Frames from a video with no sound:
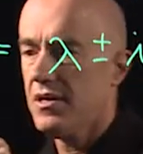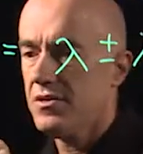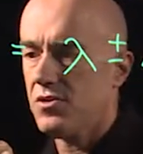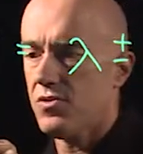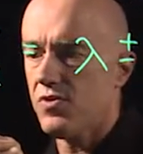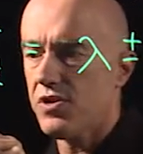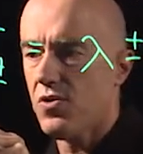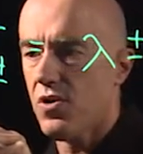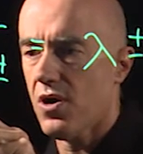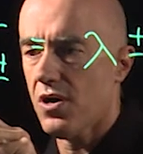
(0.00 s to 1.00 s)
So
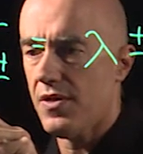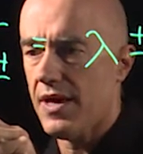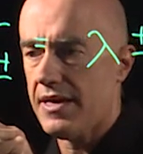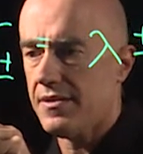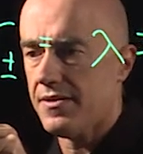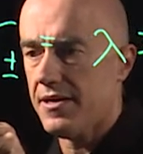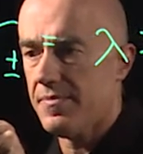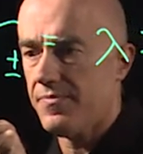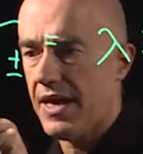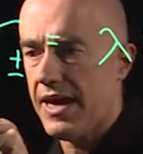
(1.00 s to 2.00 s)
recall that
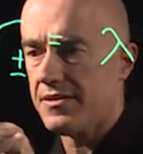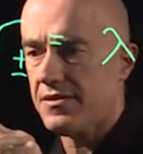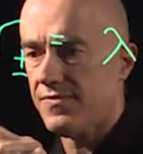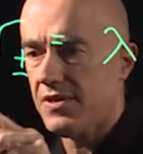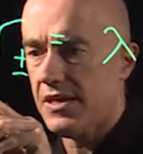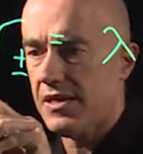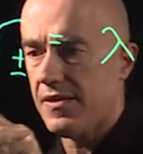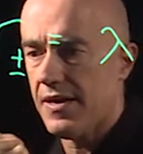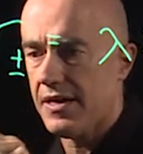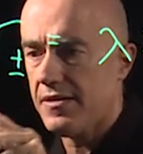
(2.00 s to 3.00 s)
um, x of t
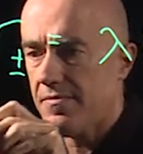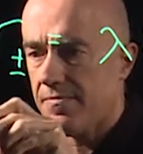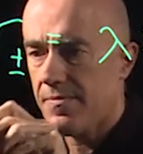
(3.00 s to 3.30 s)
then